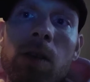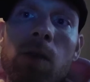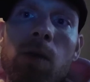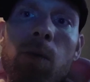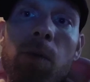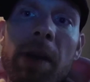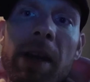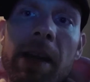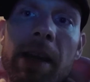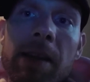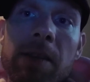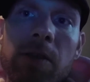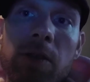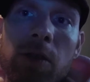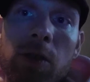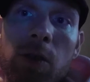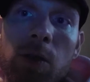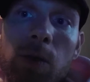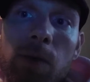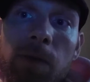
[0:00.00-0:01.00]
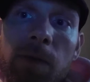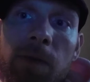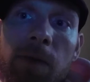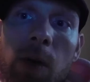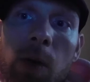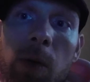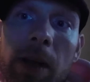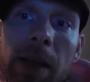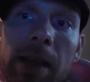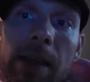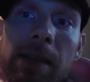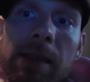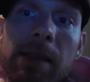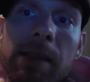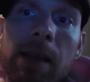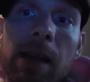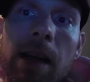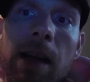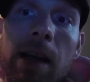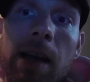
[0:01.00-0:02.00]
we need to focus
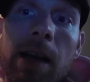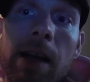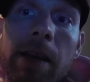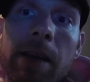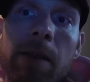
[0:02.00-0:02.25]
on